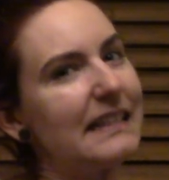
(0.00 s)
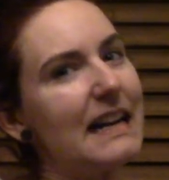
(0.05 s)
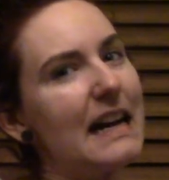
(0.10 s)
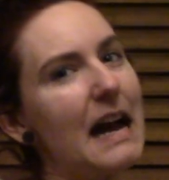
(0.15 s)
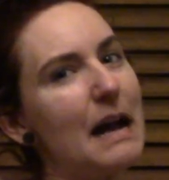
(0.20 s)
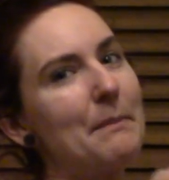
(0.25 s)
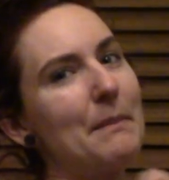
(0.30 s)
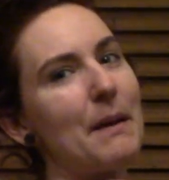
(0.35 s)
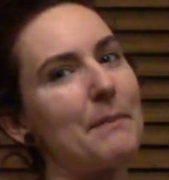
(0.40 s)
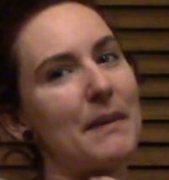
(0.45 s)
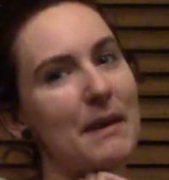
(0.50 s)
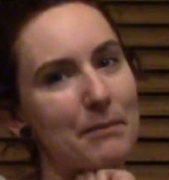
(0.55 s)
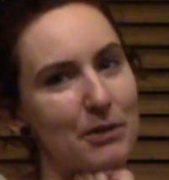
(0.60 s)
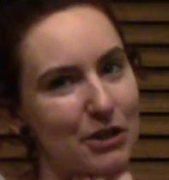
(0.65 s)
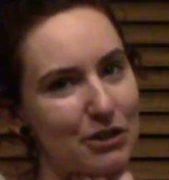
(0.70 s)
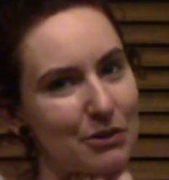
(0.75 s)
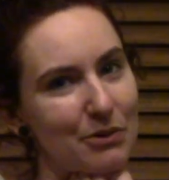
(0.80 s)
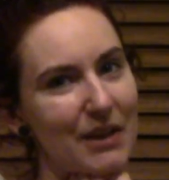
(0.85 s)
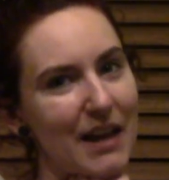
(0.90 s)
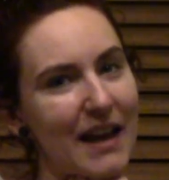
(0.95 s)
I might be able
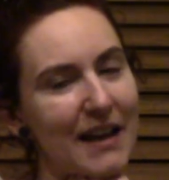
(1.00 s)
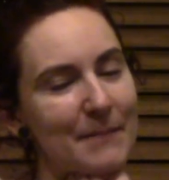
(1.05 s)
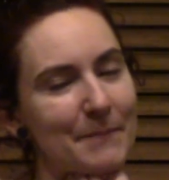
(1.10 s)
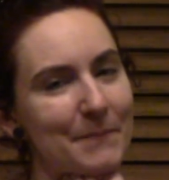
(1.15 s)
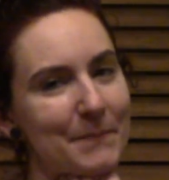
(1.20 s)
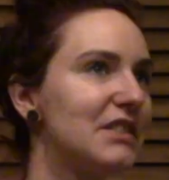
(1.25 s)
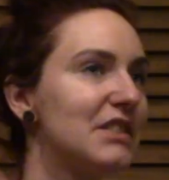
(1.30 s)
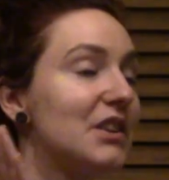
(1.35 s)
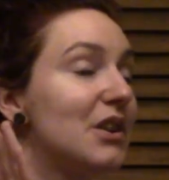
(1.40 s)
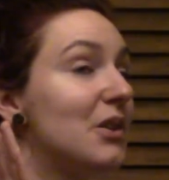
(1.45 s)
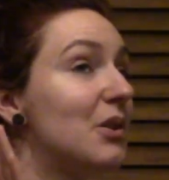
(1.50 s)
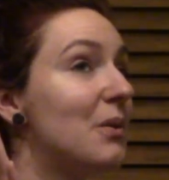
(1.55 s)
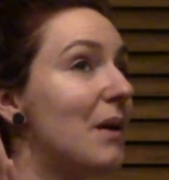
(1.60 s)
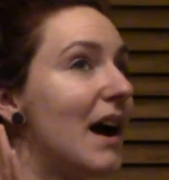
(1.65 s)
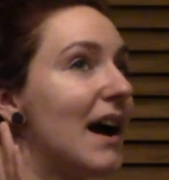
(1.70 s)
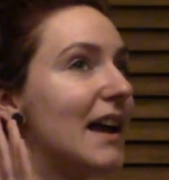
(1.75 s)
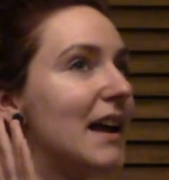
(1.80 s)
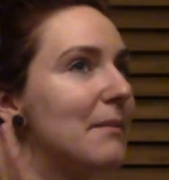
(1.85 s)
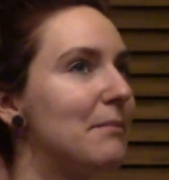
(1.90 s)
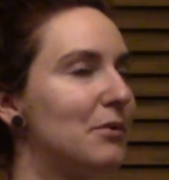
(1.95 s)
to do that. So
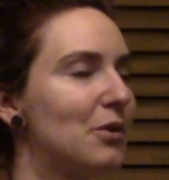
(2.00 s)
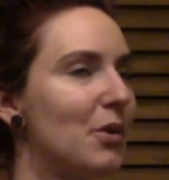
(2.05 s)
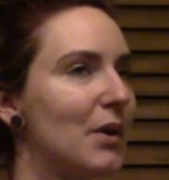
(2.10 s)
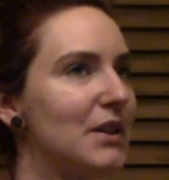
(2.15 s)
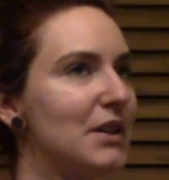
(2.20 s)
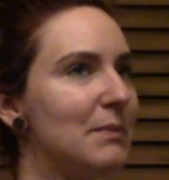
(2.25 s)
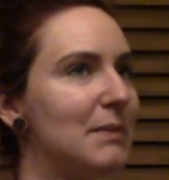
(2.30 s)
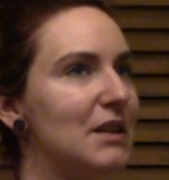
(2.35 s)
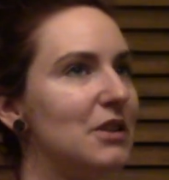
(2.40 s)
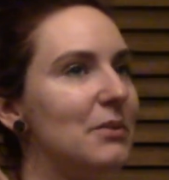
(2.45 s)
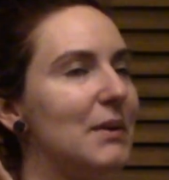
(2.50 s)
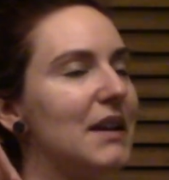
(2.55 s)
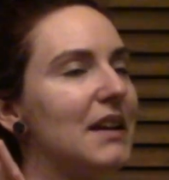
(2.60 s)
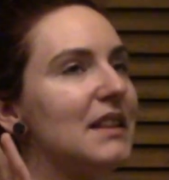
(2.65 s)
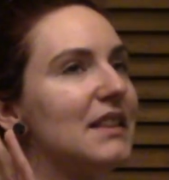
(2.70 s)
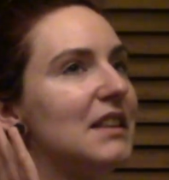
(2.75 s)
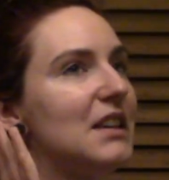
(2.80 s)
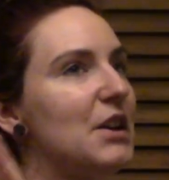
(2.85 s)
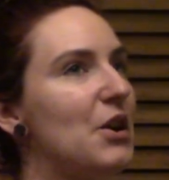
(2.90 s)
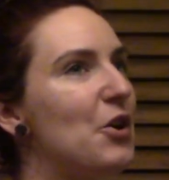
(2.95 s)
I am going to be
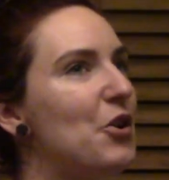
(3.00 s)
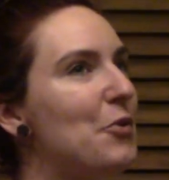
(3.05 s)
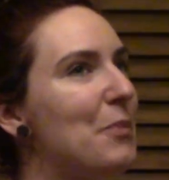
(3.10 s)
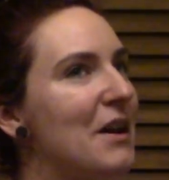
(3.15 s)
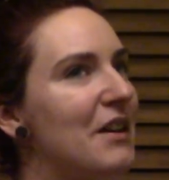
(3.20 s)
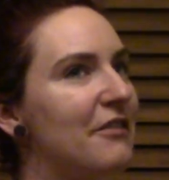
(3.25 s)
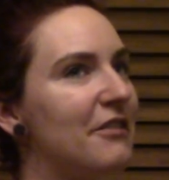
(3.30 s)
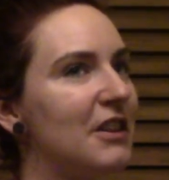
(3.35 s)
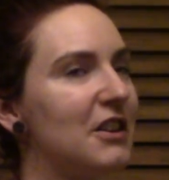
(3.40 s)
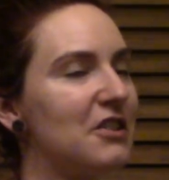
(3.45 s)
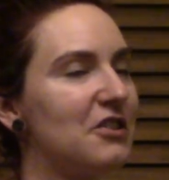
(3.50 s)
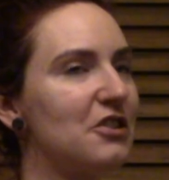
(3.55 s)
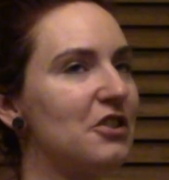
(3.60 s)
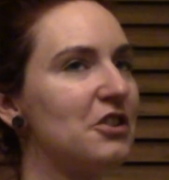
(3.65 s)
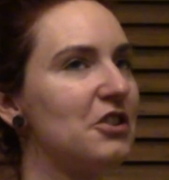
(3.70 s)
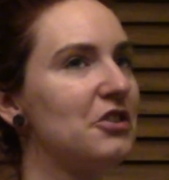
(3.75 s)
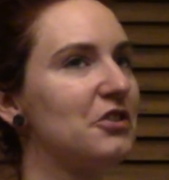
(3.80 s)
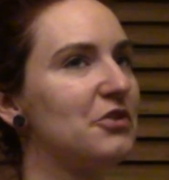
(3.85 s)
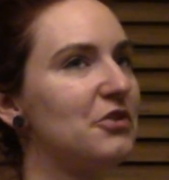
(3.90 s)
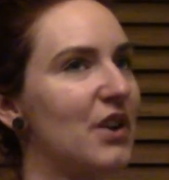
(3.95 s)
doing the Oh My
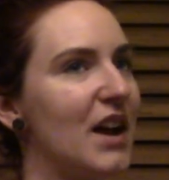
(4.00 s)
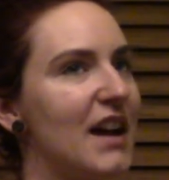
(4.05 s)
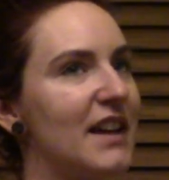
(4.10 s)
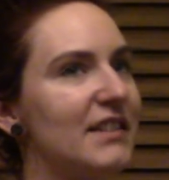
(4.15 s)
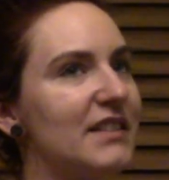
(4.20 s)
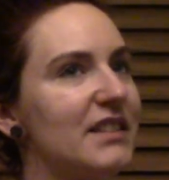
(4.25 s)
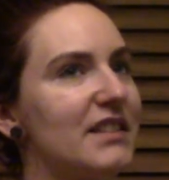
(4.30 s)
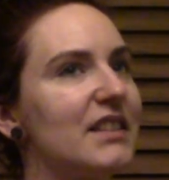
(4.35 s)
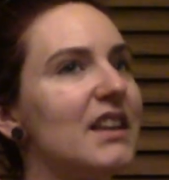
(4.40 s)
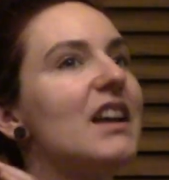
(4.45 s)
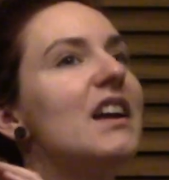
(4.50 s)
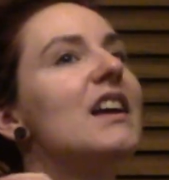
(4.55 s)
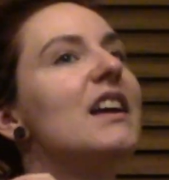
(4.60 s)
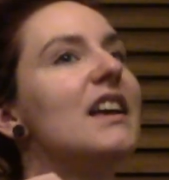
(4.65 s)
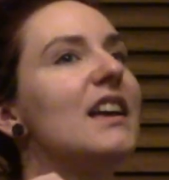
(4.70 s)
Figure dress,